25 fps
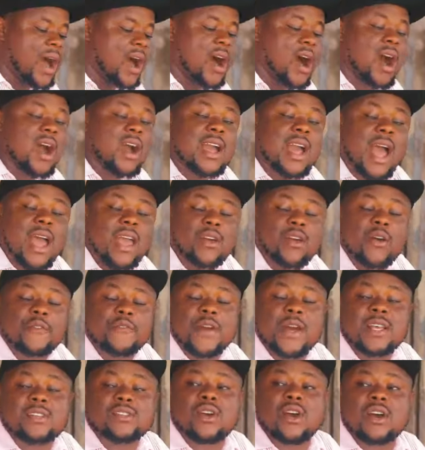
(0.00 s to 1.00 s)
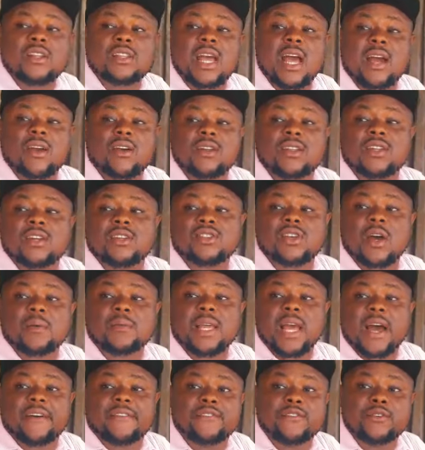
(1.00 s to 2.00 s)
hunger, you go first go there, go to
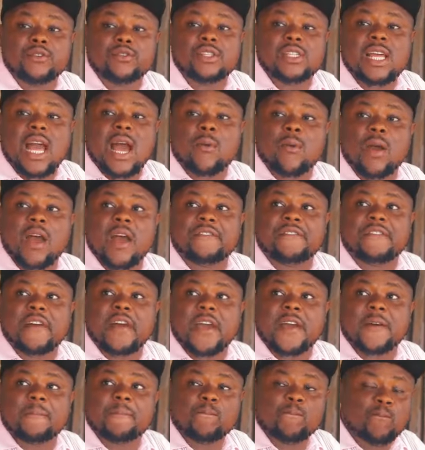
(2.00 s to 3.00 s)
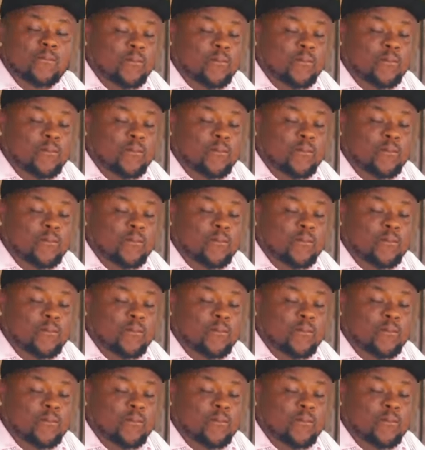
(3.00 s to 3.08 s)
chop their food, their welfare.